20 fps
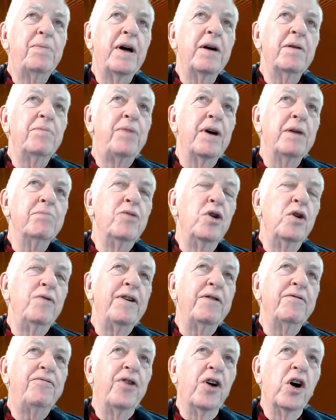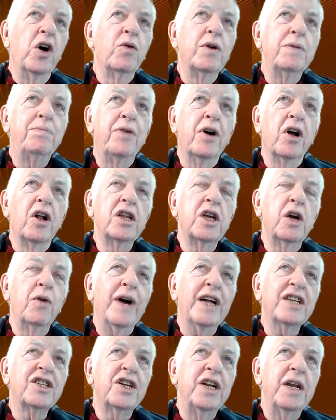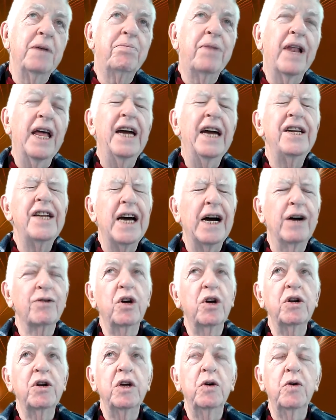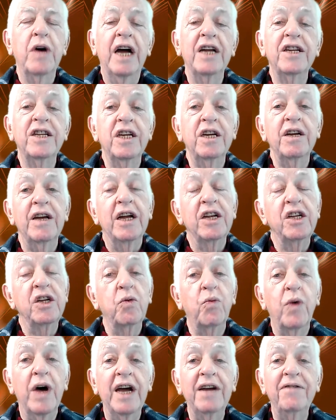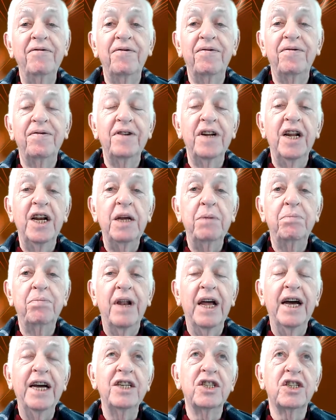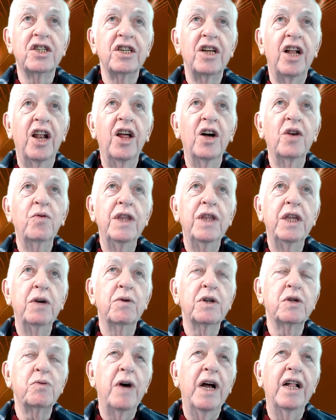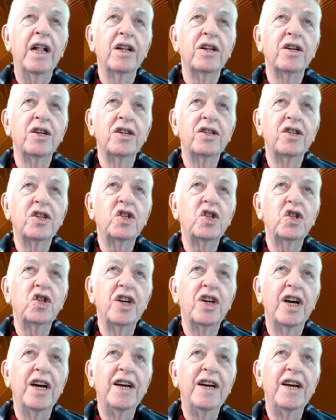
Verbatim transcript: But, but no. moving forward, Paul, you actually play now, don't you? And the, and your wife really plays along with you as well, doesn't she?